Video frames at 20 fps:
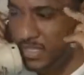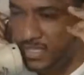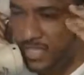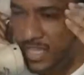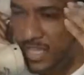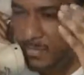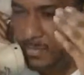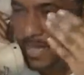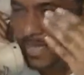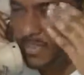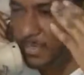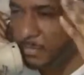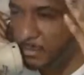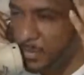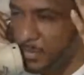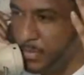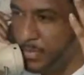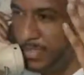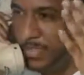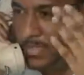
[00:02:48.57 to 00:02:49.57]
You think about the
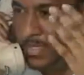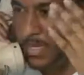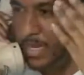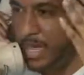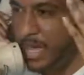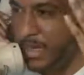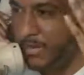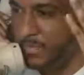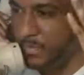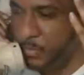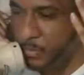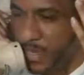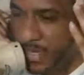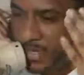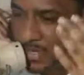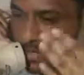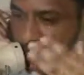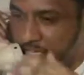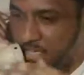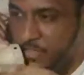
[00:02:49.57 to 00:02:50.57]
beauty to life, the
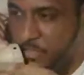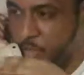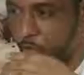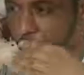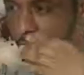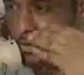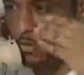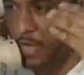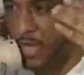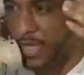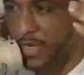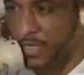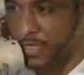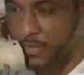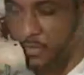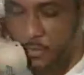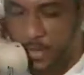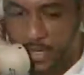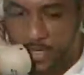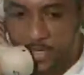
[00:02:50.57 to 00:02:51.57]
way that things are
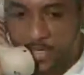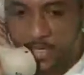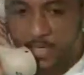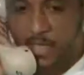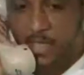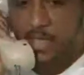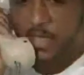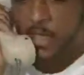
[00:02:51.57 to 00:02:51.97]
created, the way that